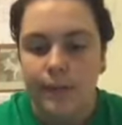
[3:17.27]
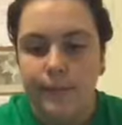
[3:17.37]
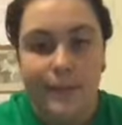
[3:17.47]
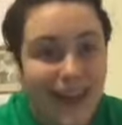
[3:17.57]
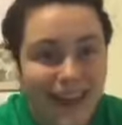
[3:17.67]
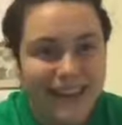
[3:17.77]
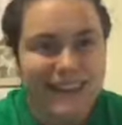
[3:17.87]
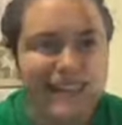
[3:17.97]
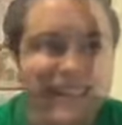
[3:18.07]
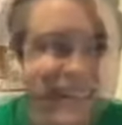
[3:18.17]
yeah,
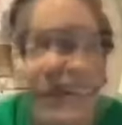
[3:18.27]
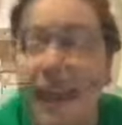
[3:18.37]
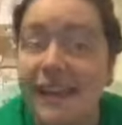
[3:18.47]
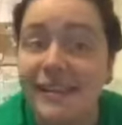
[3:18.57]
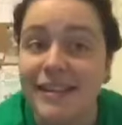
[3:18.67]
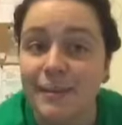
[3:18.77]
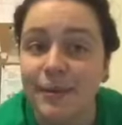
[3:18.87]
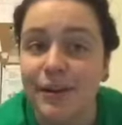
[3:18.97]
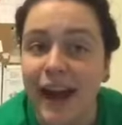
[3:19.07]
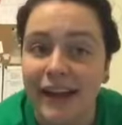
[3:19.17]
so last
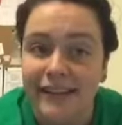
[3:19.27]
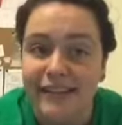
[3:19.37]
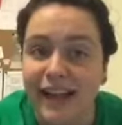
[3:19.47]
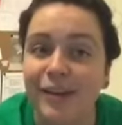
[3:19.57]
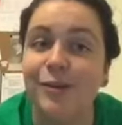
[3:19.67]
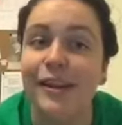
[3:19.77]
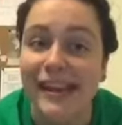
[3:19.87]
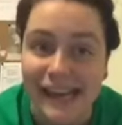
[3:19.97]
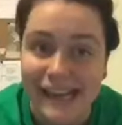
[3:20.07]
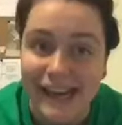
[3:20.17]
summer I decided to do the
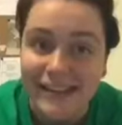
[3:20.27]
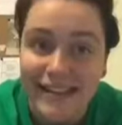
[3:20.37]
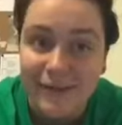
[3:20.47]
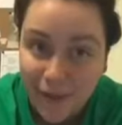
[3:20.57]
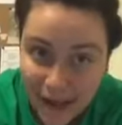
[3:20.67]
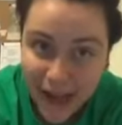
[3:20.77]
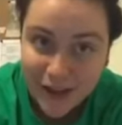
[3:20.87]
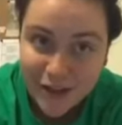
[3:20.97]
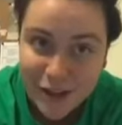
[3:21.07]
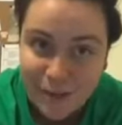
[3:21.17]
Indiana State Fair Cat Show,